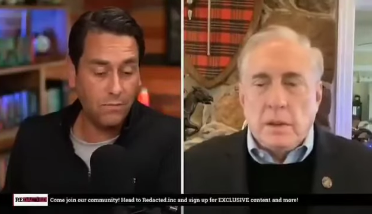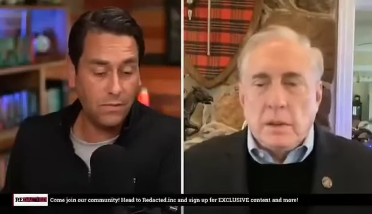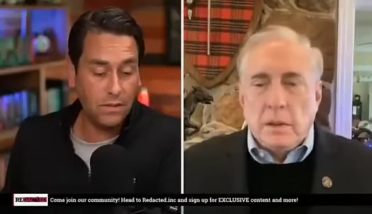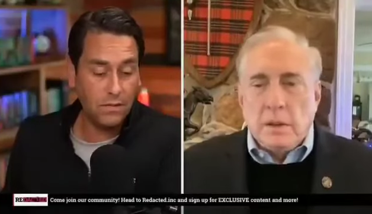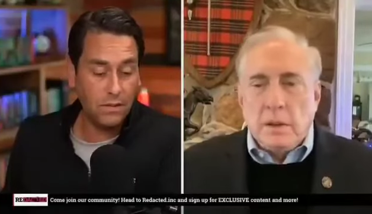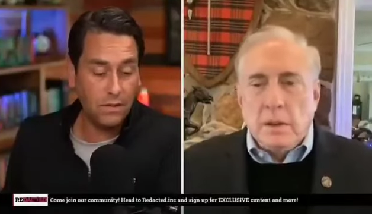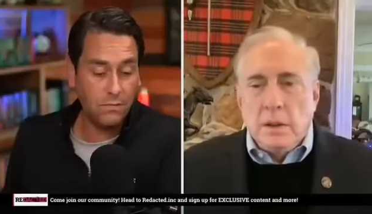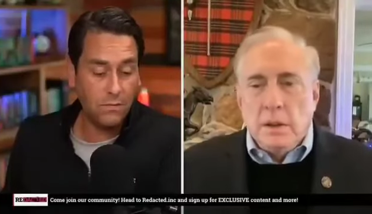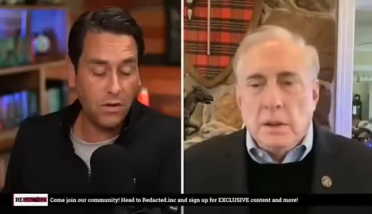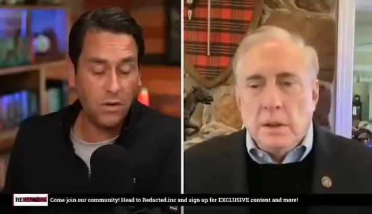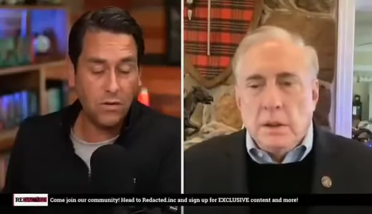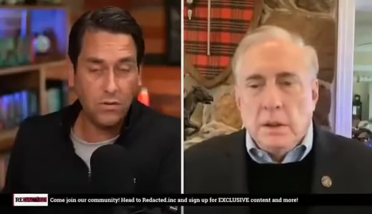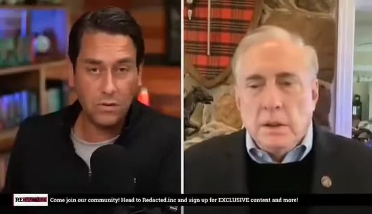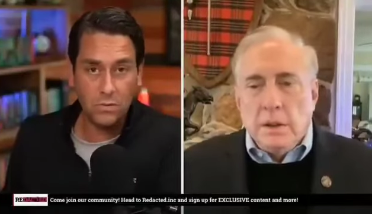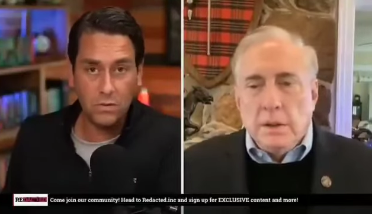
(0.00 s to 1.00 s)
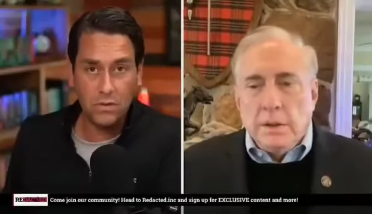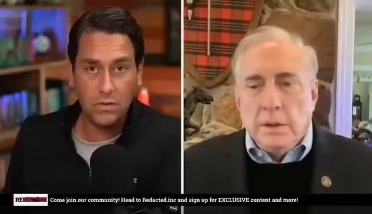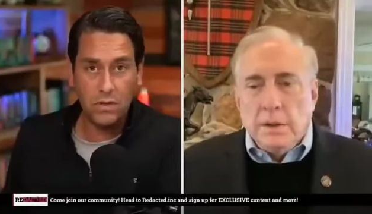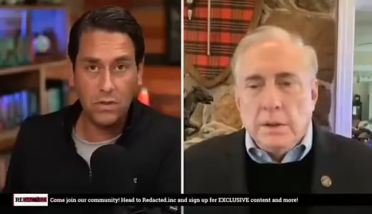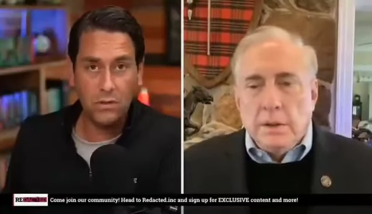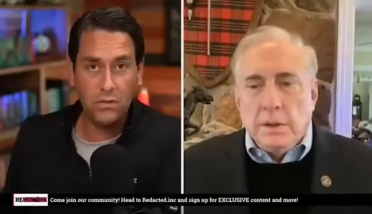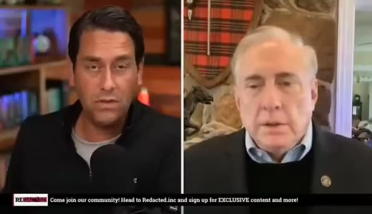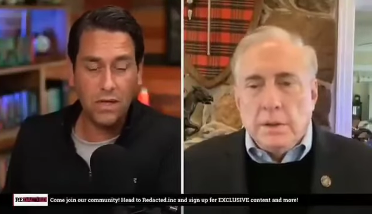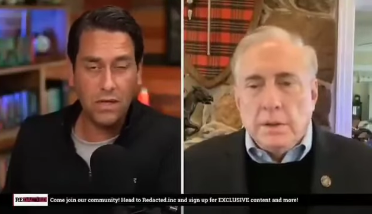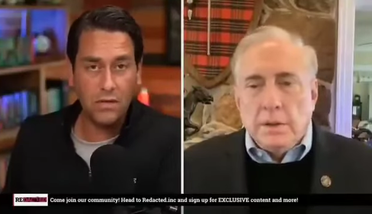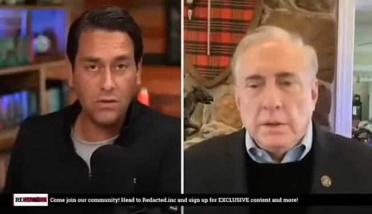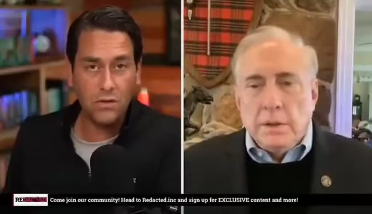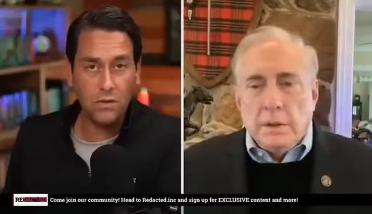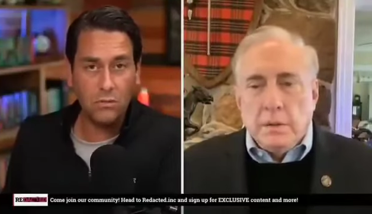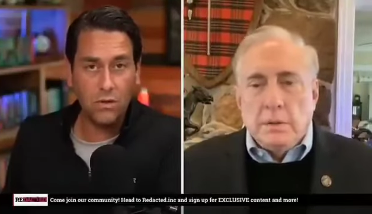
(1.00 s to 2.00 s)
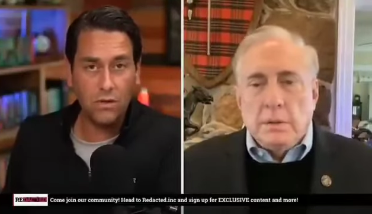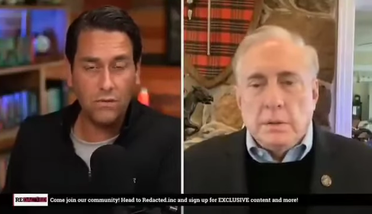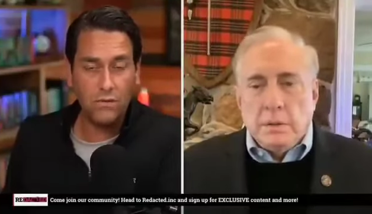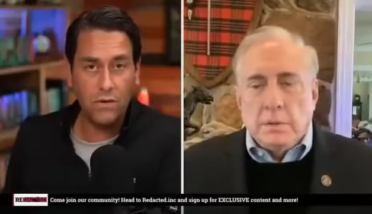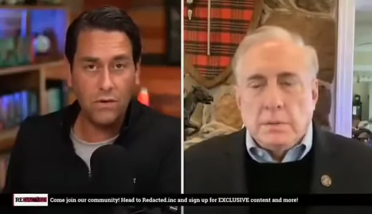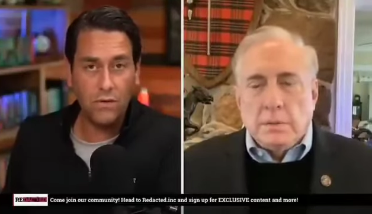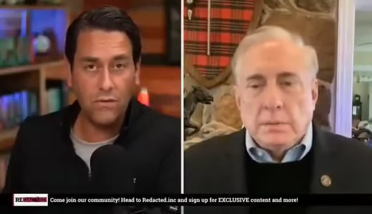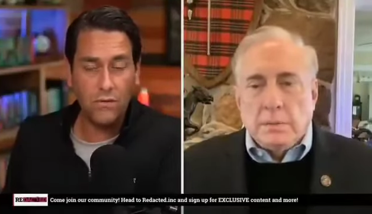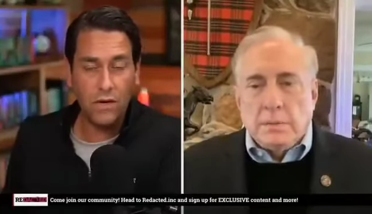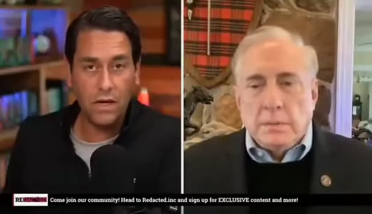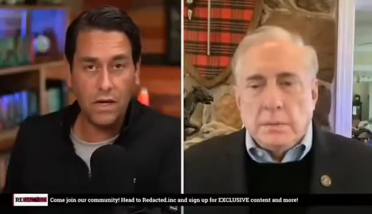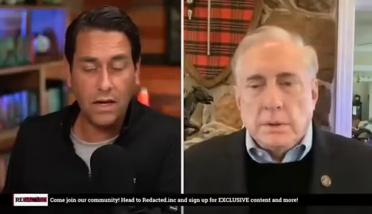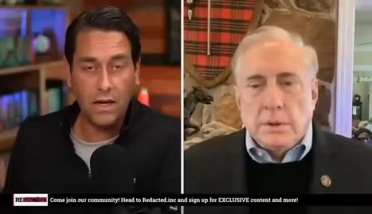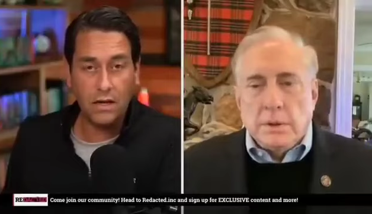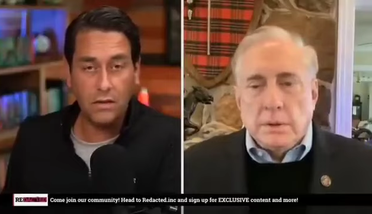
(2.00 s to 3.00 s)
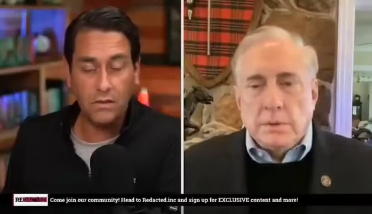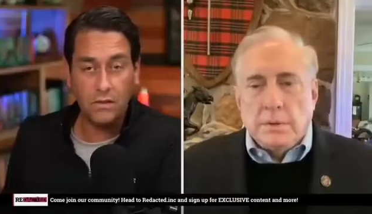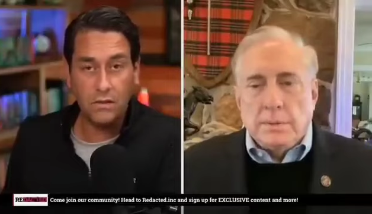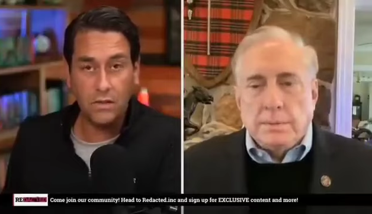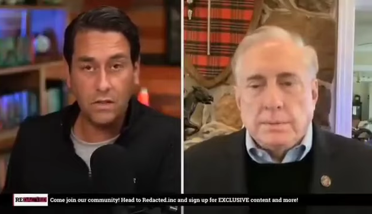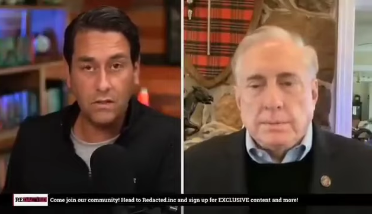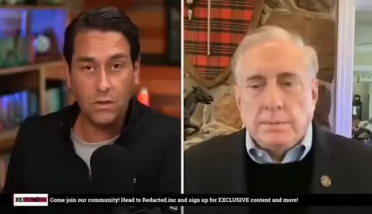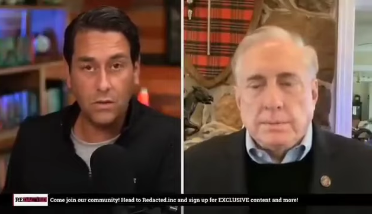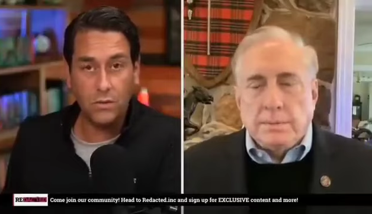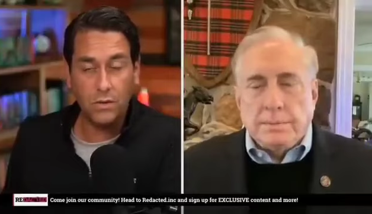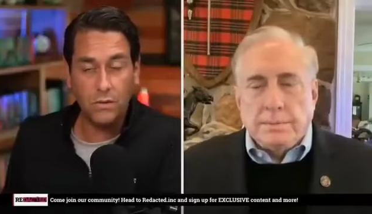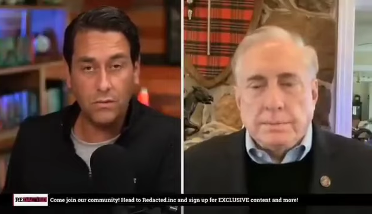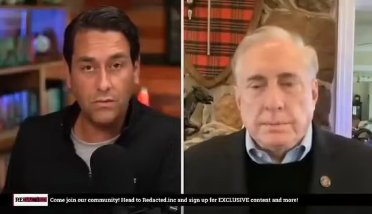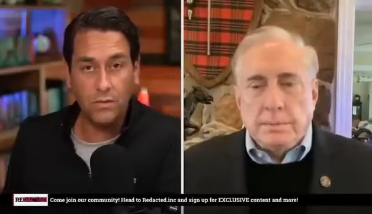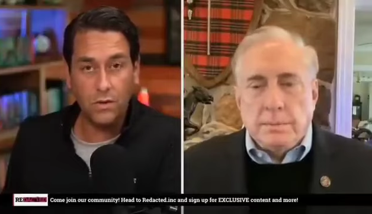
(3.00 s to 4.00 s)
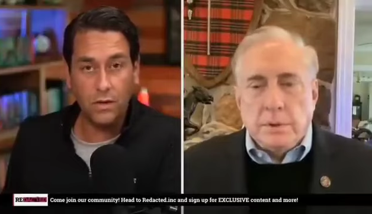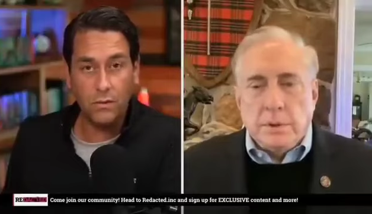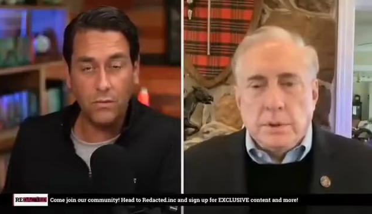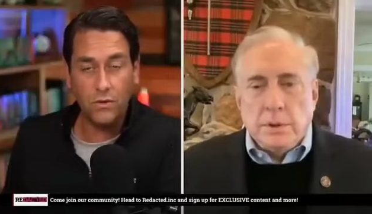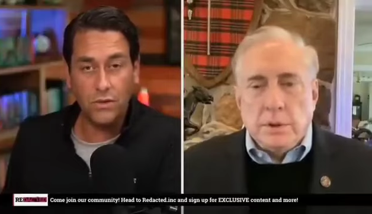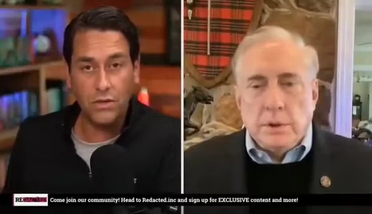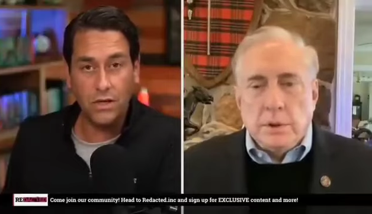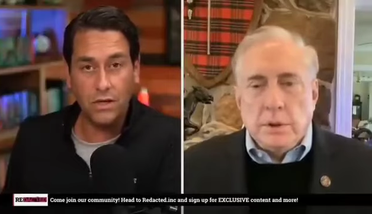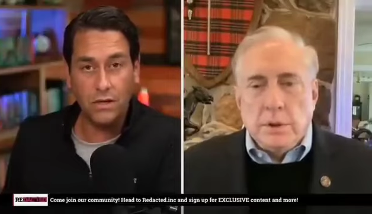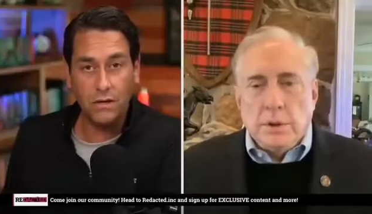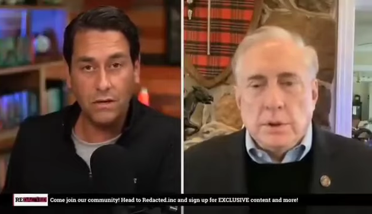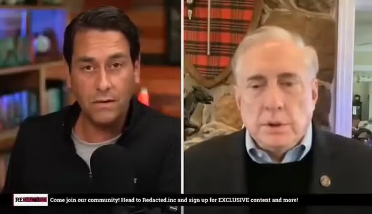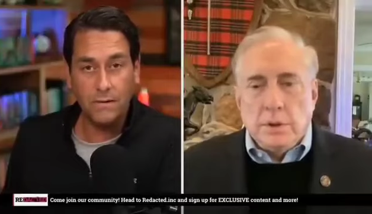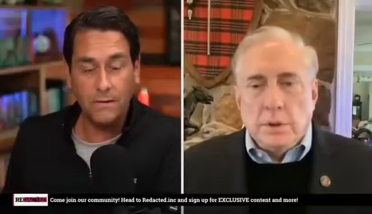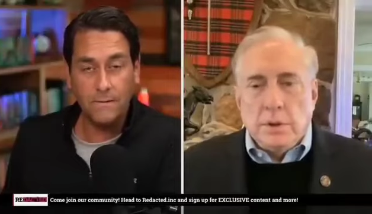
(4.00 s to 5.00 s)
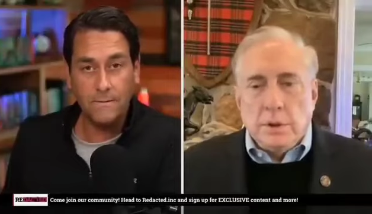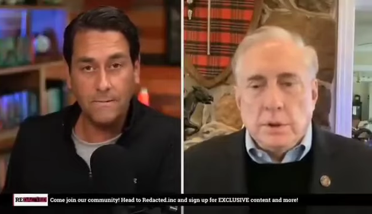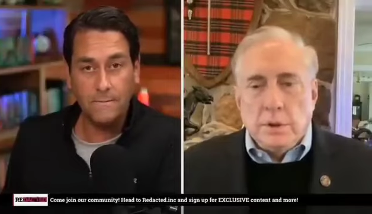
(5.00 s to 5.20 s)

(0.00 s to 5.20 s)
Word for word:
Speaker 1: But uh, Merry Christmas to you. Thank you so much for your great analysis, as always. We really appreciate it.